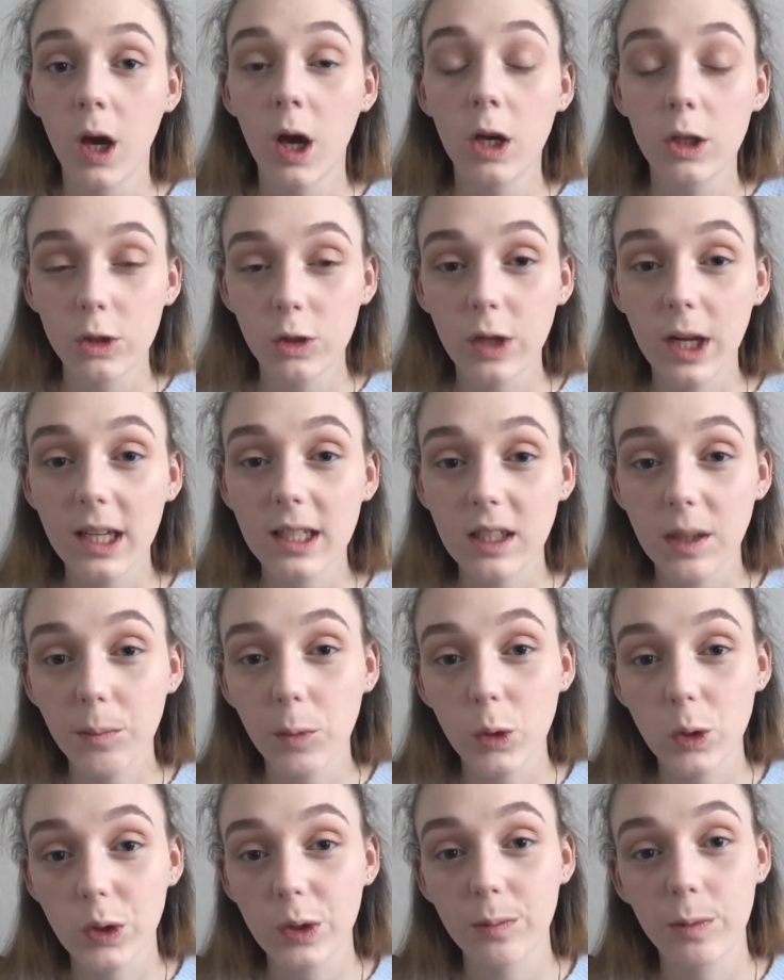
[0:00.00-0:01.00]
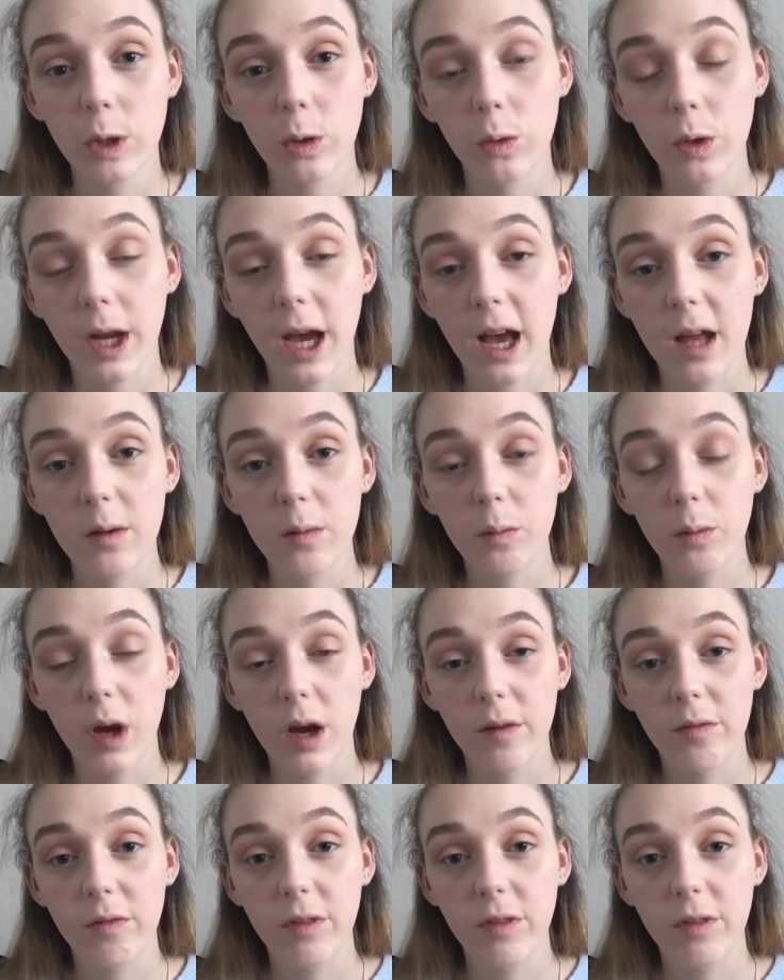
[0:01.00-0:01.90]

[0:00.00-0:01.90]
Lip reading: So next I'm going to be going in with